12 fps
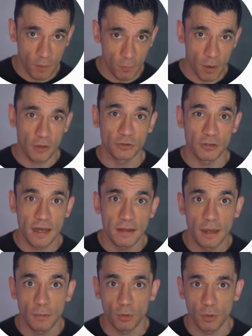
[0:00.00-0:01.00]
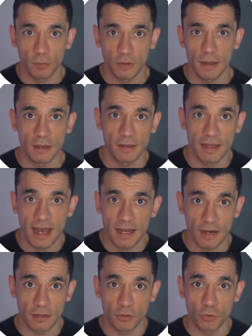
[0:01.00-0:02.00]
When you send that prompt, the
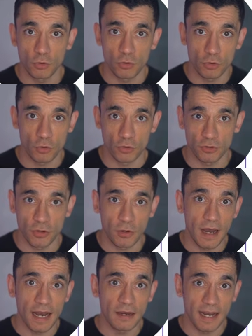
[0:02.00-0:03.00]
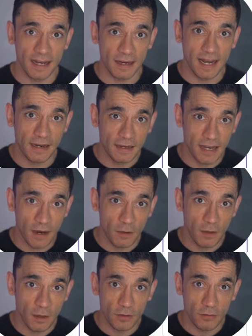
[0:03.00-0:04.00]
AI tool talks to your N8N
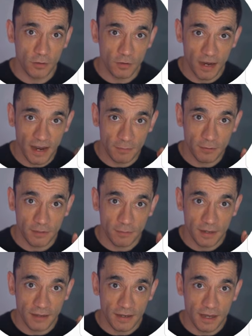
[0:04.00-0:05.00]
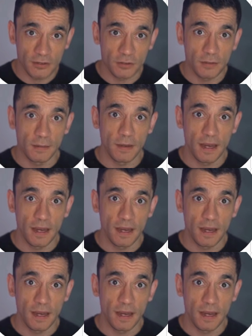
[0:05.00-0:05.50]
account through that MCP connection,